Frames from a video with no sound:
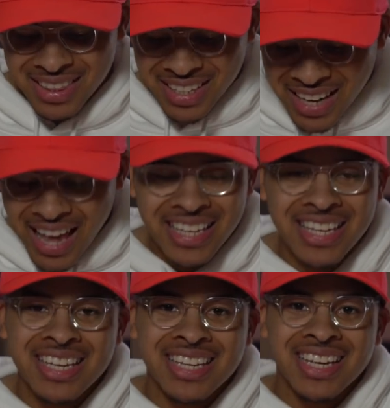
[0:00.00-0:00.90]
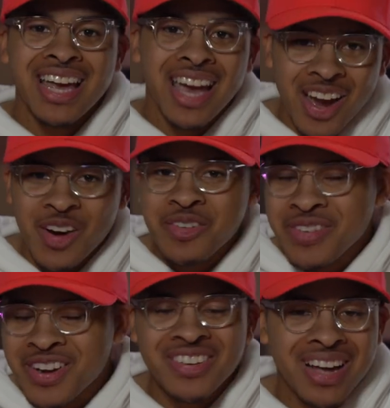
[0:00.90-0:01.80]
the Nike Air
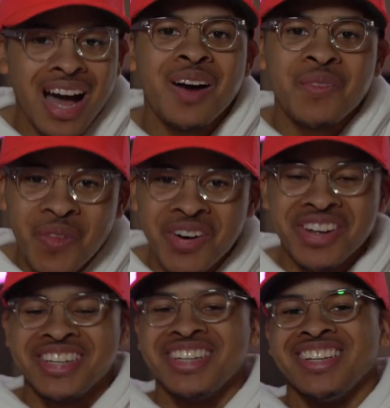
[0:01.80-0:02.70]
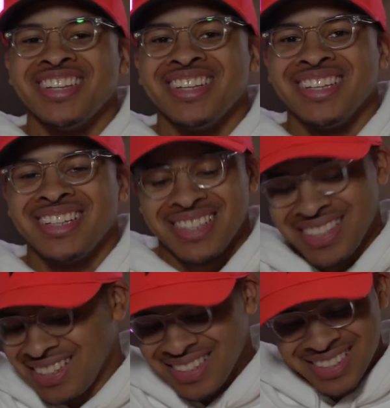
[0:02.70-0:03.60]
Fear of God 1.
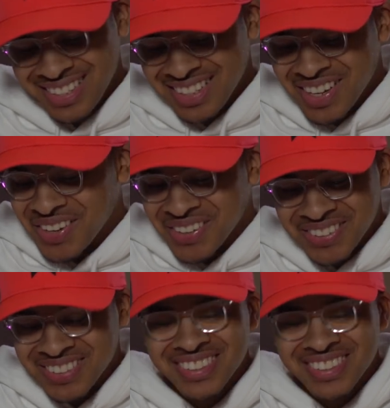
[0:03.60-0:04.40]
Yo.